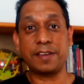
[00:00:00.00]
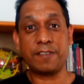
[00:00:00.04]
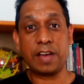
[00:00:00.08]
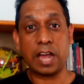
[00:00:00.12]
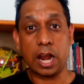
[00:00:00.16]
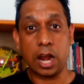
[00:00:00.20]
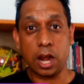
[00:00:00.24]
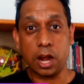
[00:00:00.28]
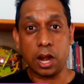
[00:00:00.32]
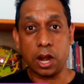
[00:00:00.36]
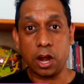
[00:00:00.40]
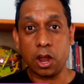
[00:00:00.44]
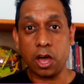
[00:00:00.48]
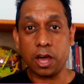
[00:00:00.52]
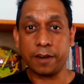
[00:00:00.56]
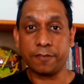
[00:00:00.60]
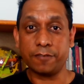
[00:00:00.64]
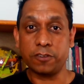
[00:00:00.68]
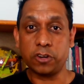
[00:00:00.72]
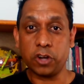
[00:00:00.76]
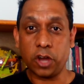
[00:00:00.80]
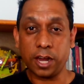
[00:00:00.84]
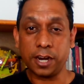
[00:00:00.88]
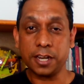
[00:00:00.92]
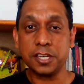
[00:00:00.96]
a lot of
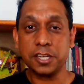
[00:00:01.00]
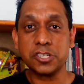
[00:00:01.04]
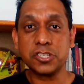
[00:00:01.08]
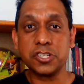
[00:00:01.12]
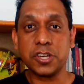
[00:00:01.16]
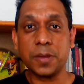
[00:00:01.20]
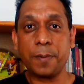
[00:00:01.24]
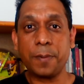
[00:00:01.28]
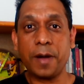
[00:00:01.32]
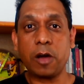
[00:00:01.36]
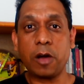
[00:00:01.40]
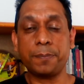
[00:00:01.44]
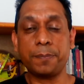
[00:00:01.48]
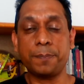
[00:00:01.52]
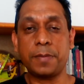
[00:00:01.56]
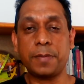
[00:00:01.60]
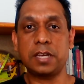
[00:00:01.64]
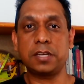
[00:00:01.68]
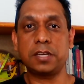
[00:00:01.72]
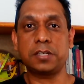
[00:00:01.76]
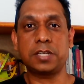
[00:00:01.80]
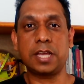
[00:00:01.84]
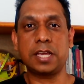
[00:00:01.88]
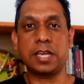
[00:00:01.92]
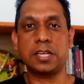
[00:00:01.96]
knowledge about
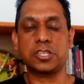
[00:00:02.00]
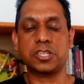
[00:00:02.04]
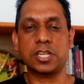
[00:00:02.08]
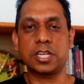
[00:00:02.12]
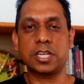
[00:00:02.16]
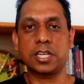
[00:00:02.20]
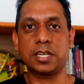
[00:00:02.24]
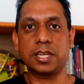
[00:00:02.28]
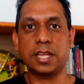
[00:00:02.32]
meditation